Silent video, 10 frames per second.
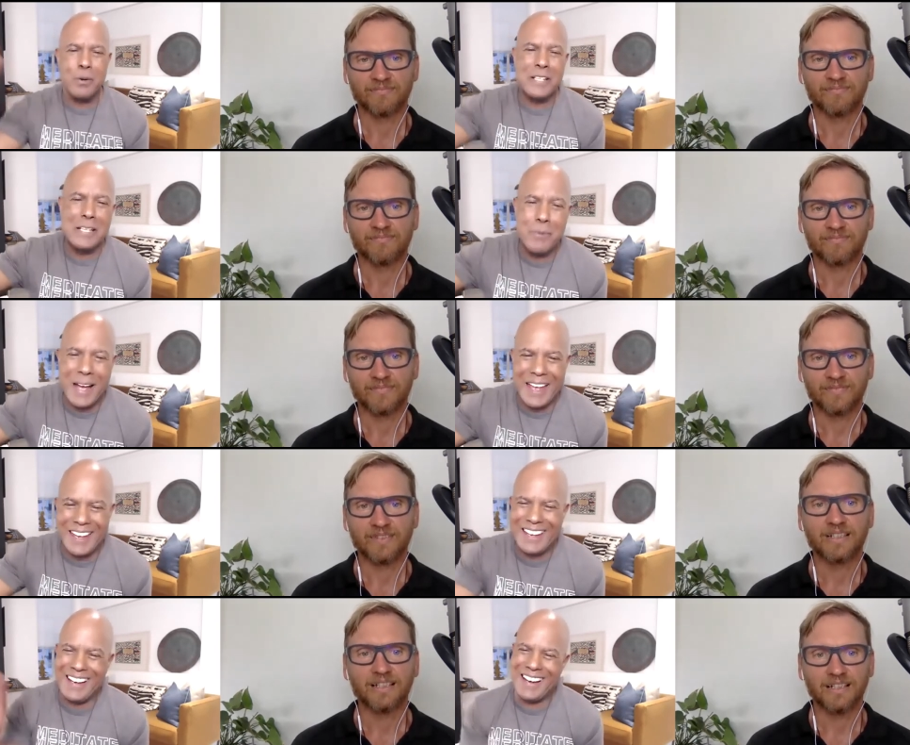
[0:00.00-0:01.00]
Speaker 1: anyway.
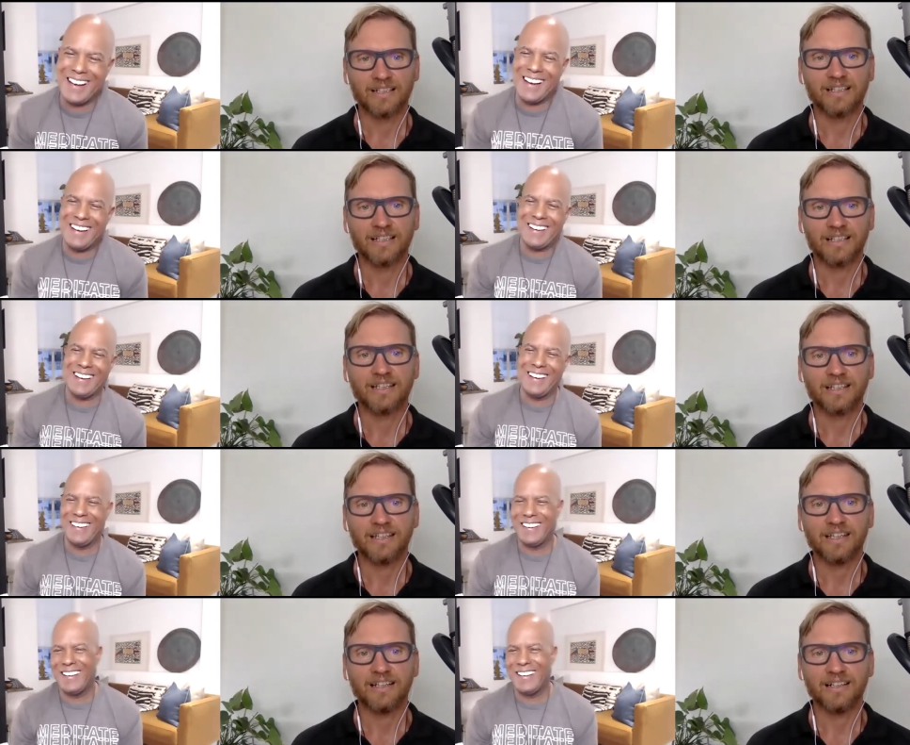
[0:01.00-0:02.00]

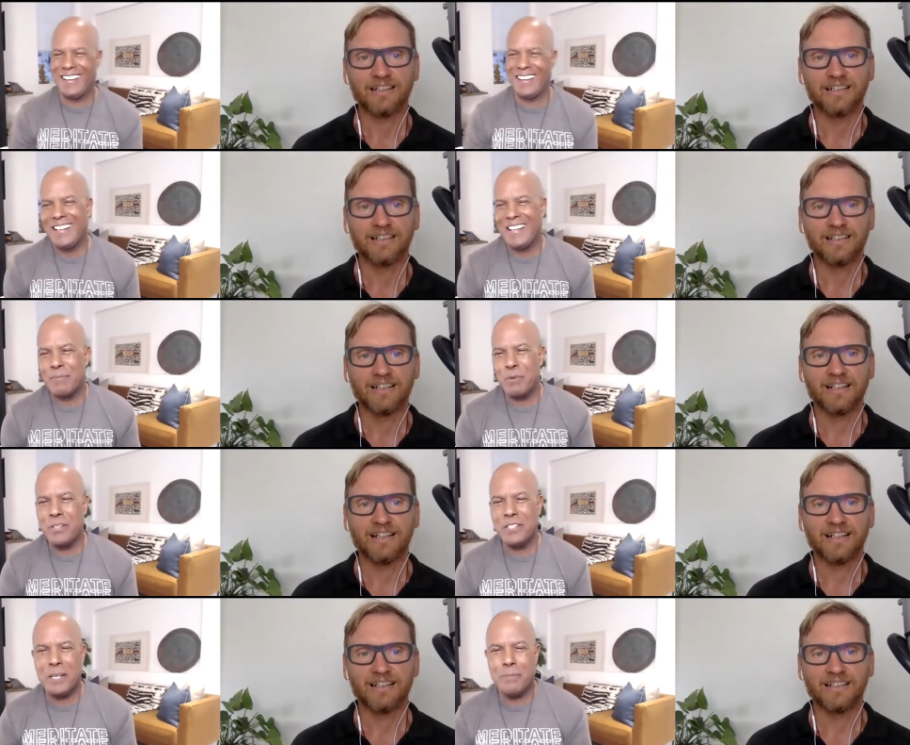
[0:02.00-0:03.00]
yeah. I'm going
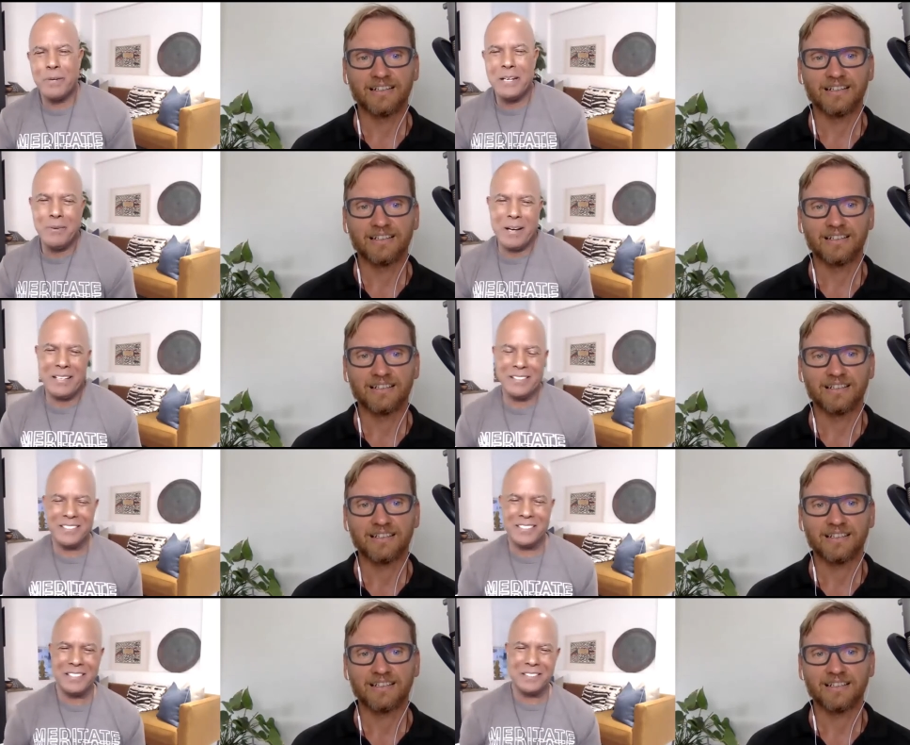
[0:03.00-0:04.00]
deeper anyway, you
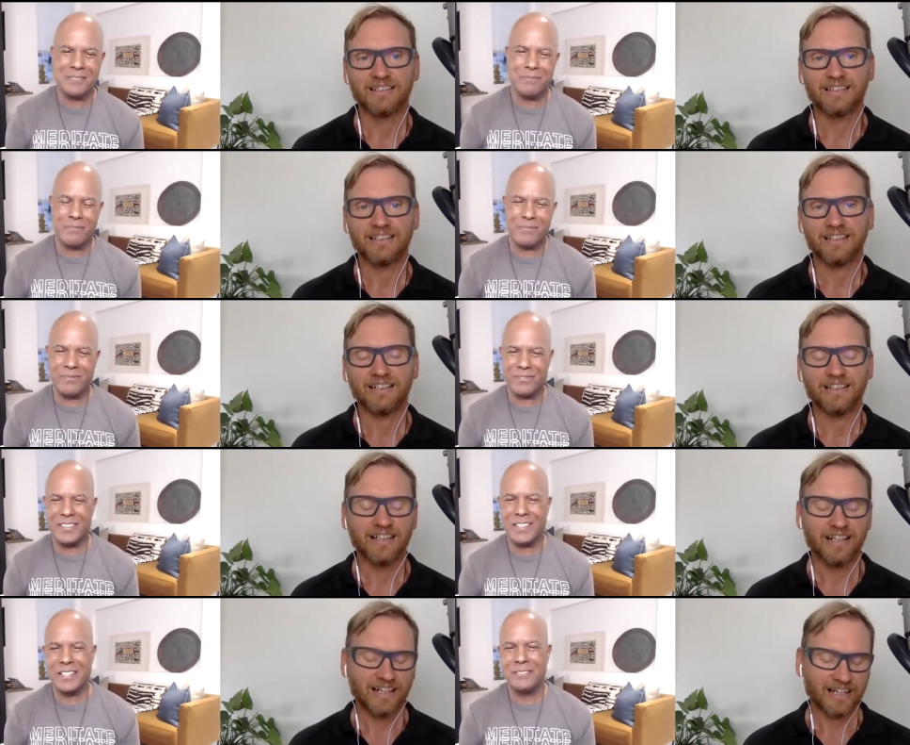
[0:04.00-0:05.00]
see.
Speaker 2: Yeah,
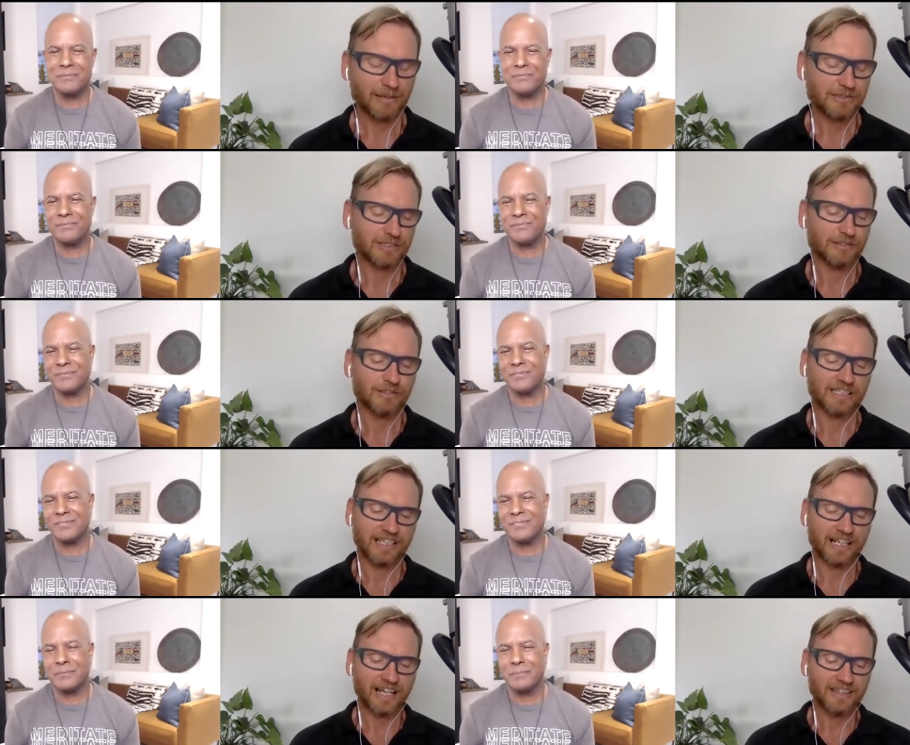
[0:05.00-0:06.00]

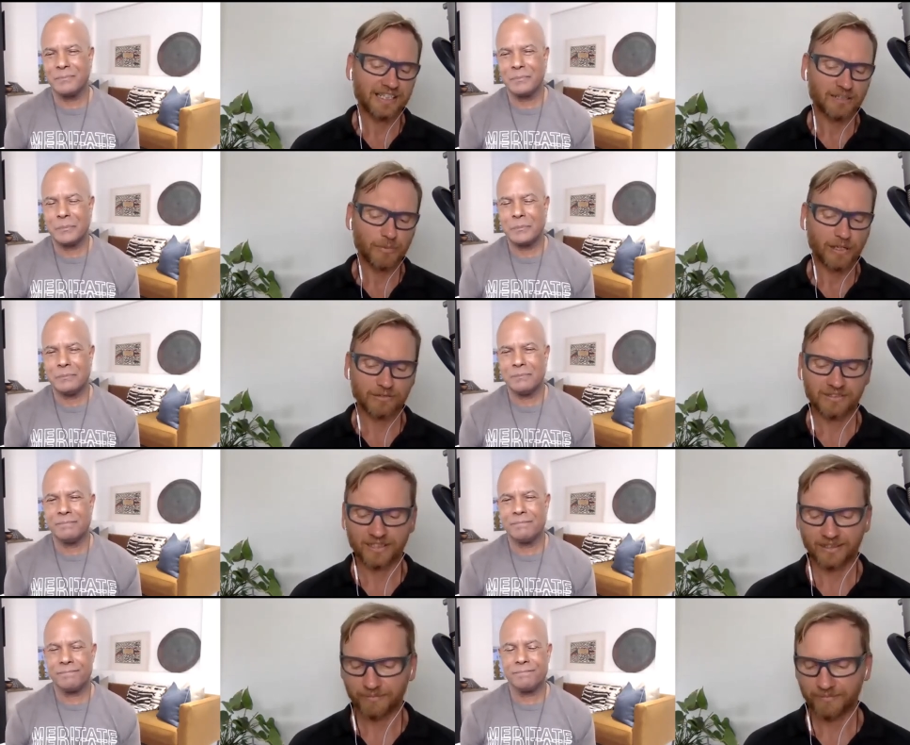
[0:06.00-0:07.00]
absolutely. I think about
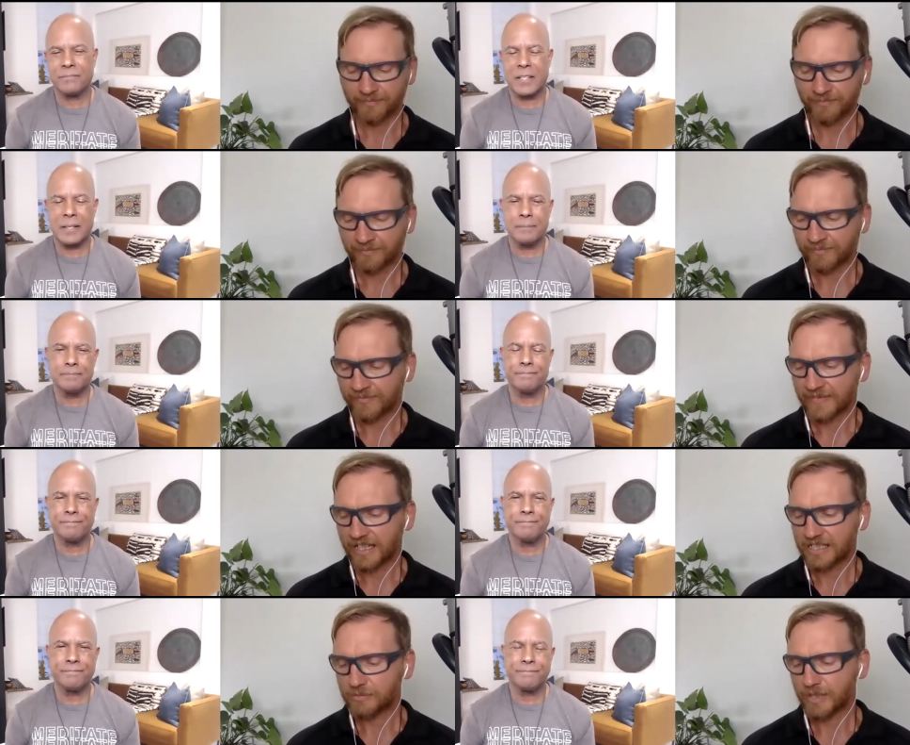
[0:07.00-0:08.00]
um,
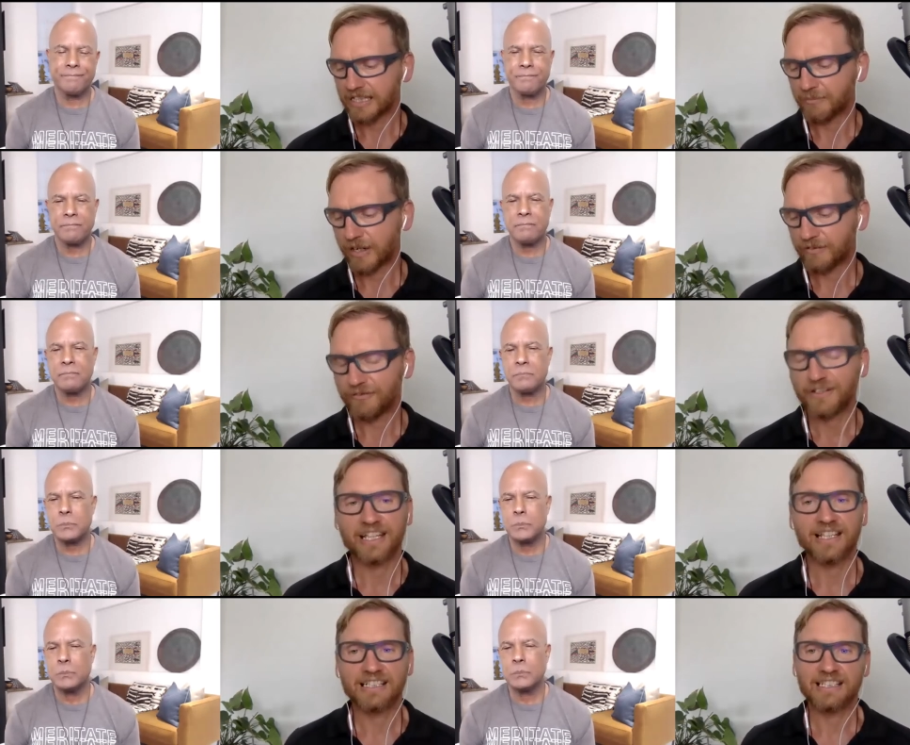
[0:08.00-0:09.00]
as well the amount of
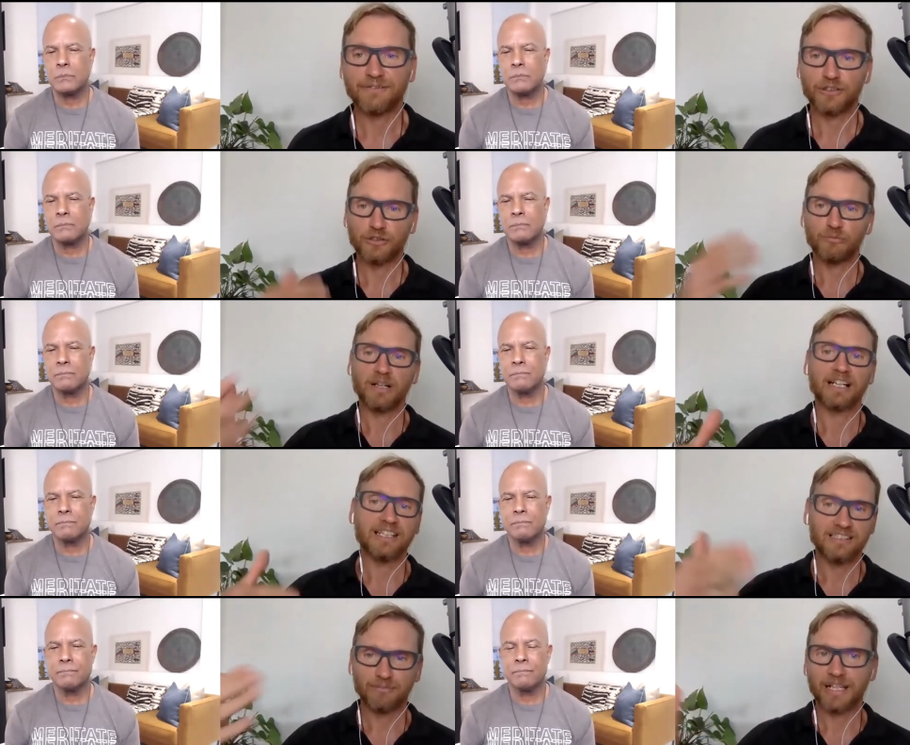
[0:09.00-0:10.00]
fear that if you do plug into